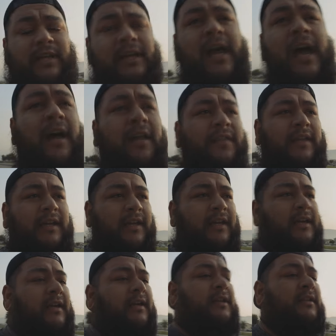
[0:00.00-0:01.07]
and unhealthy
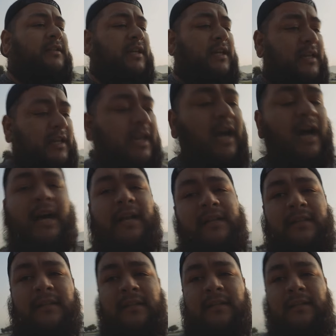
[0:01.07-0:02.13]
to not
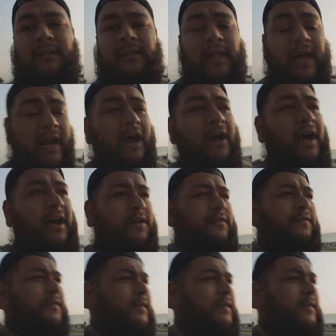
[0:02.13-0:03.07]
let out how you